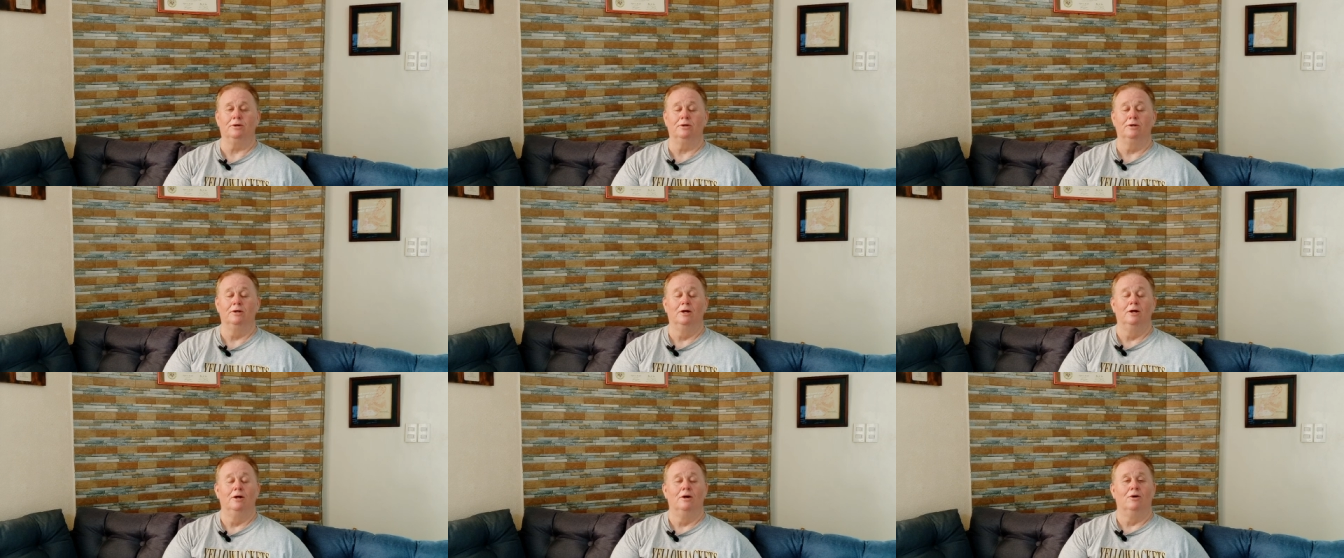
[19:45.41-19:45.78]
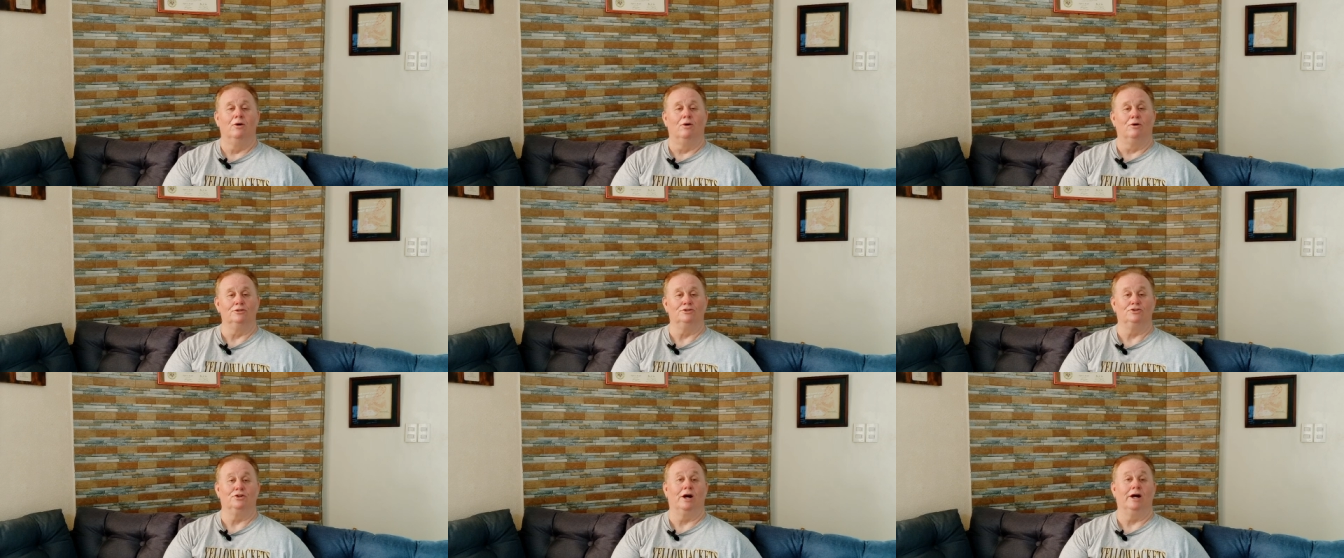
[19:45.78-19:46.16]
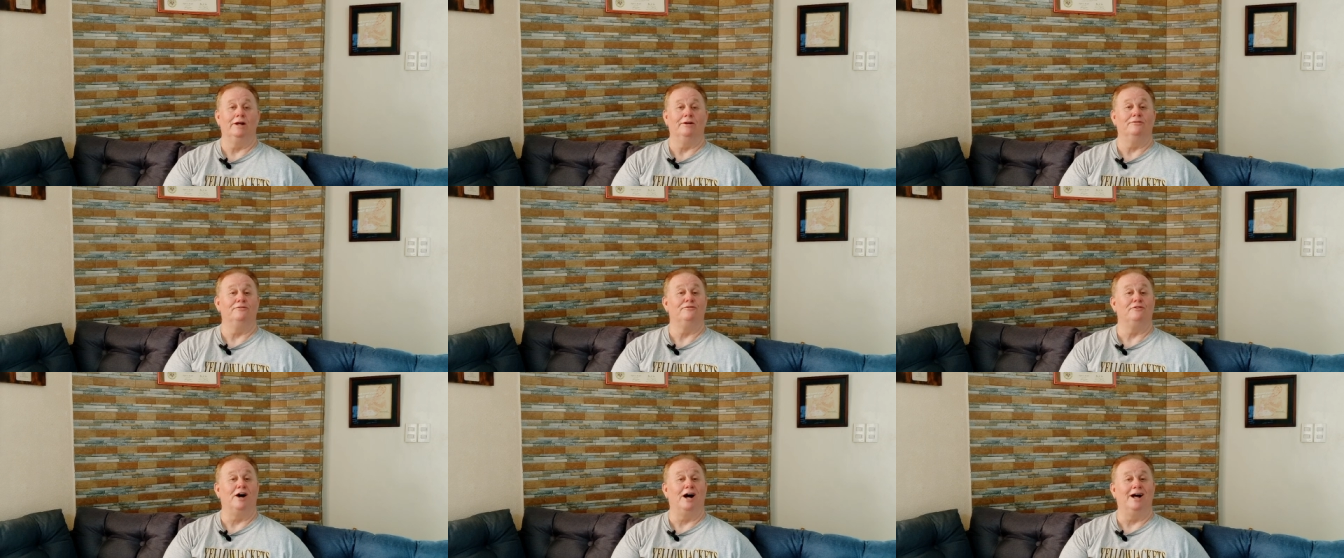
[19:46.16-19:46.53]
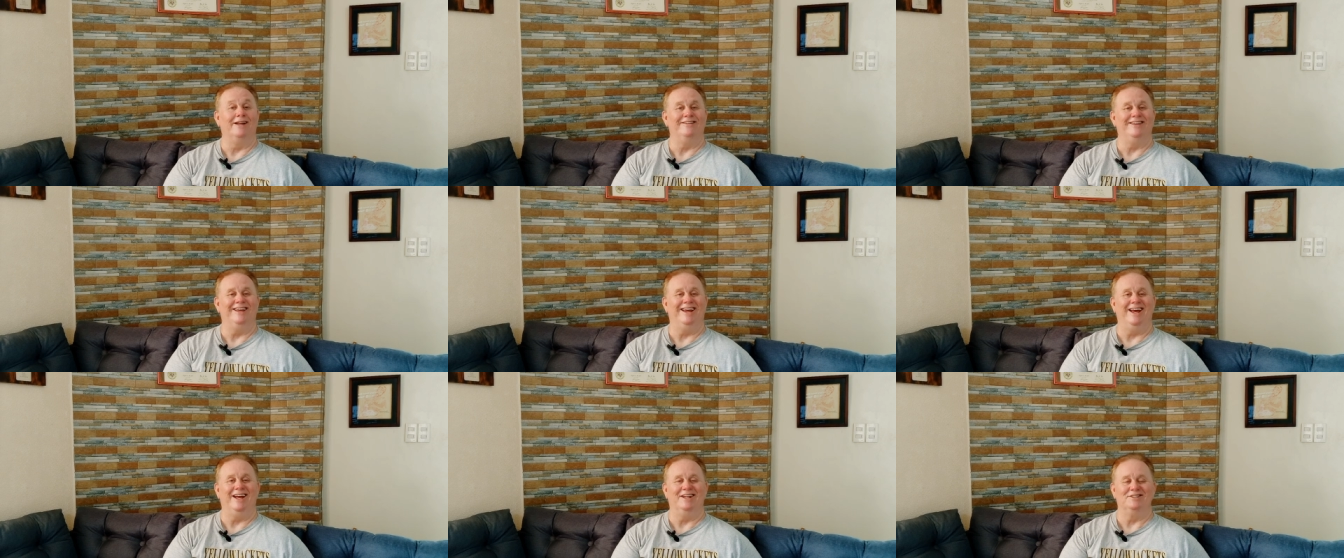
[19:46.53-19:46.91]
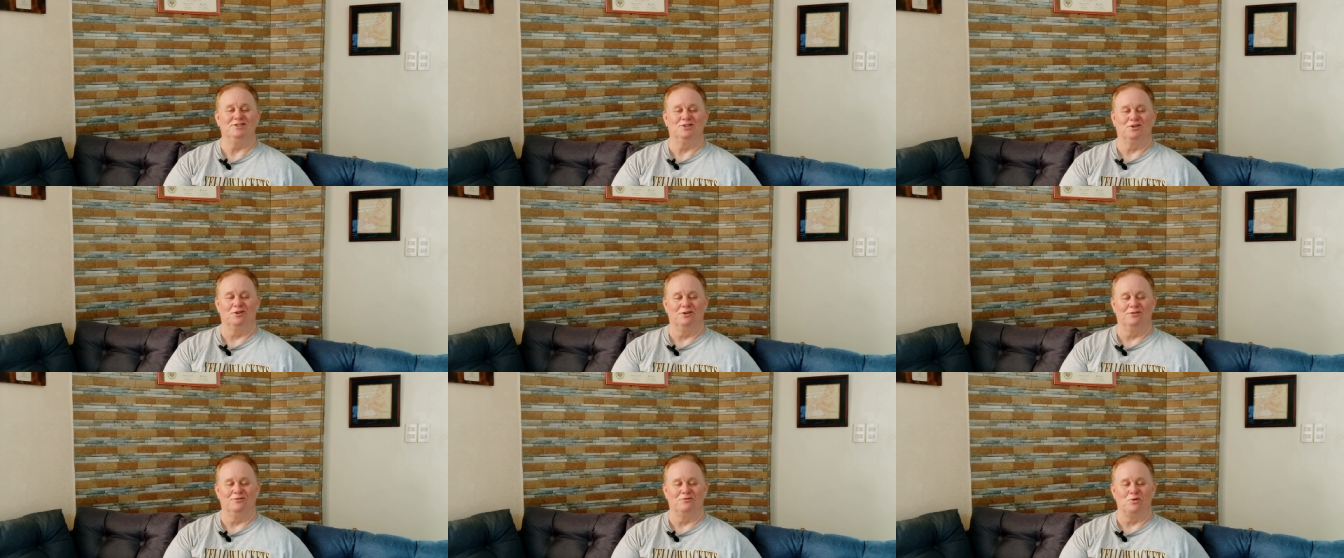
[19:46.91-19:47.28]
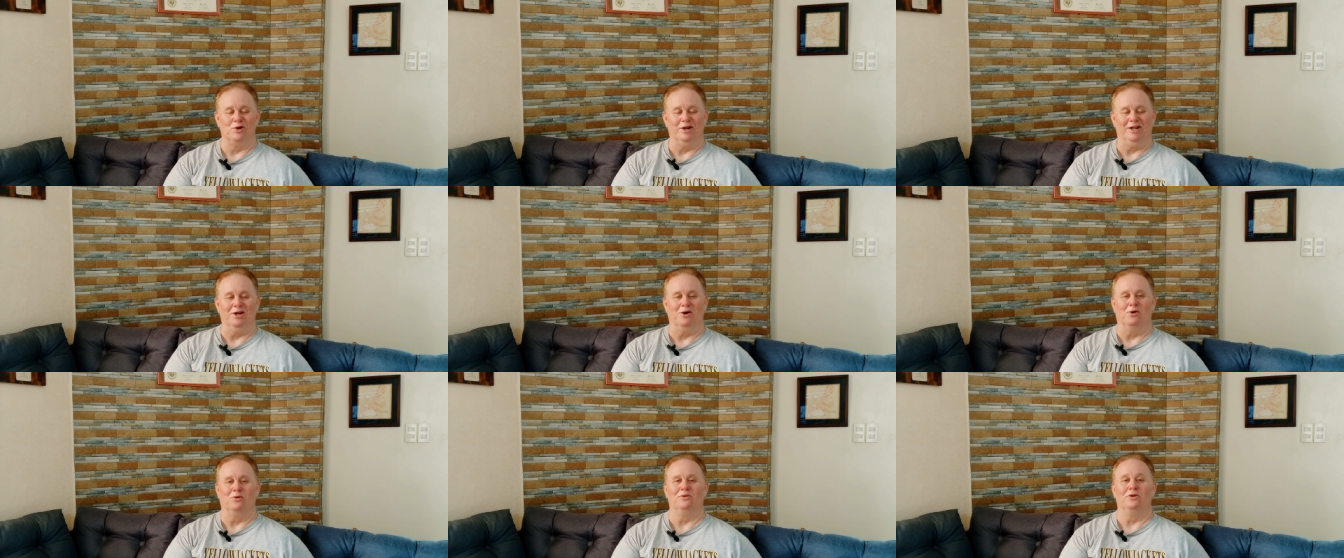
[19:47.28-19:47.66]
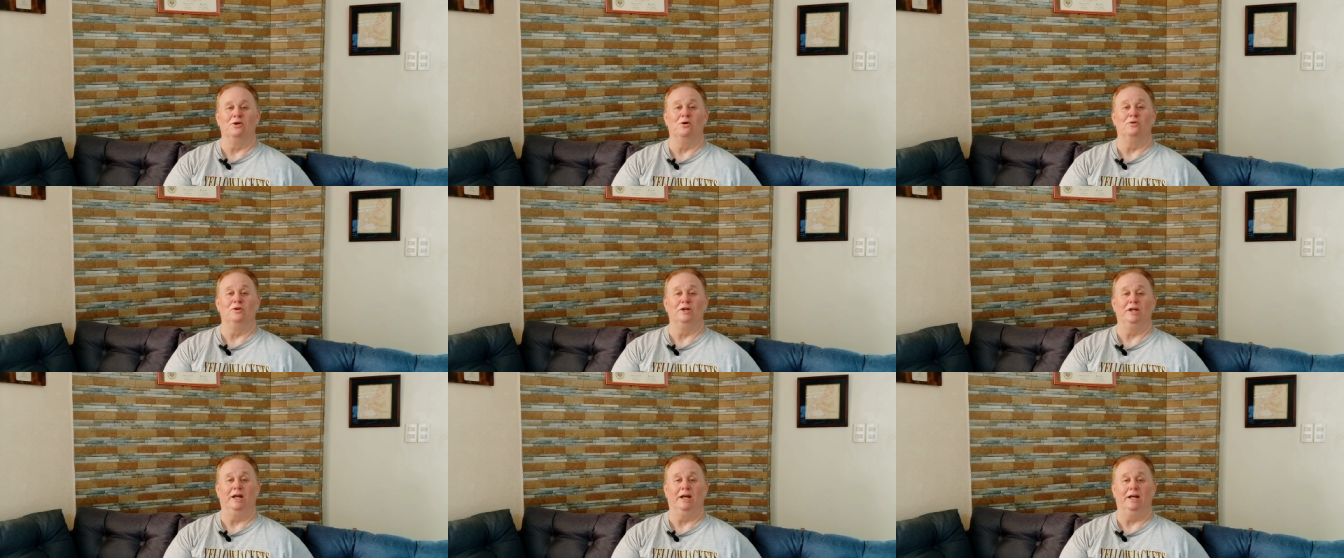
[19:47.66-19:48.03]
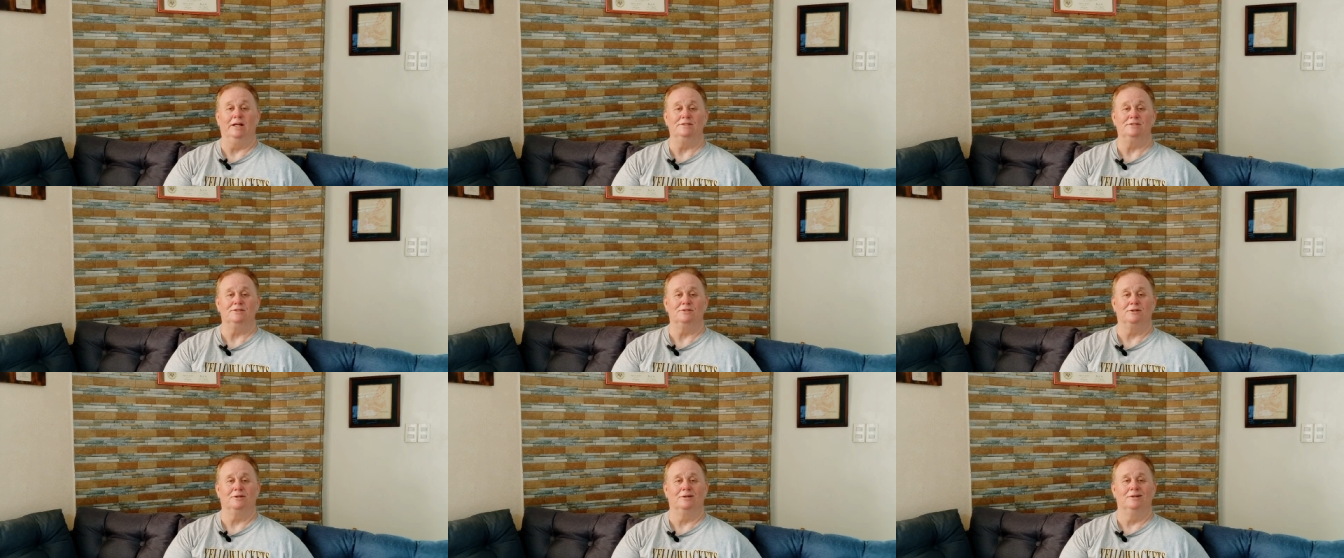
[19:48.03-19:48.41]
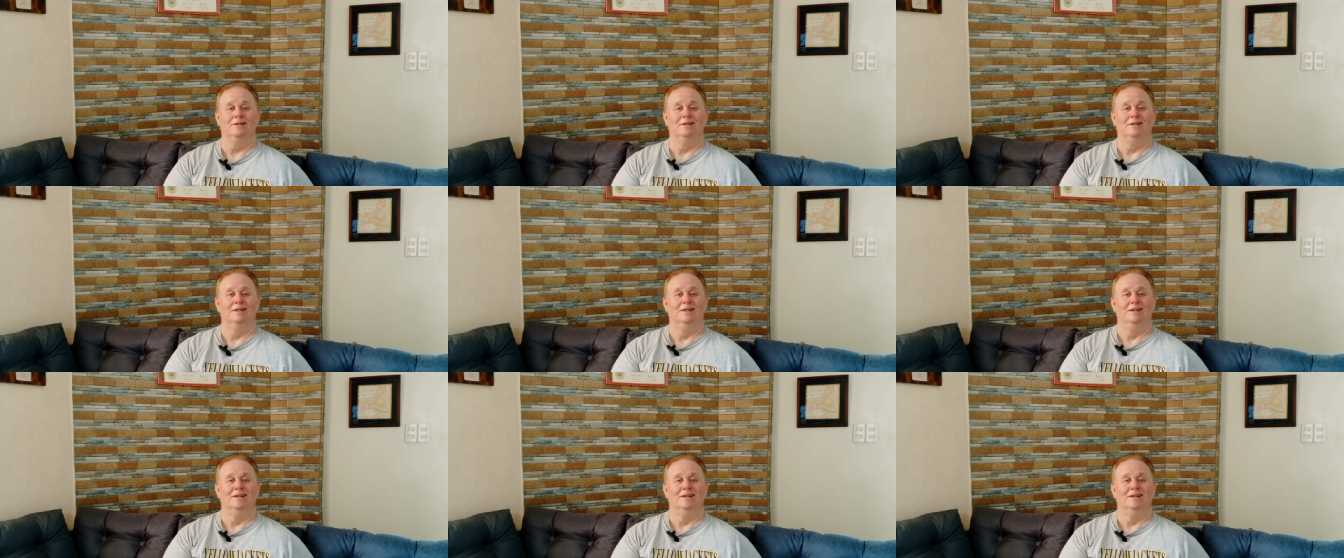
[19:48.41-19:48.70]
or try to find the answer if we don't know the answer.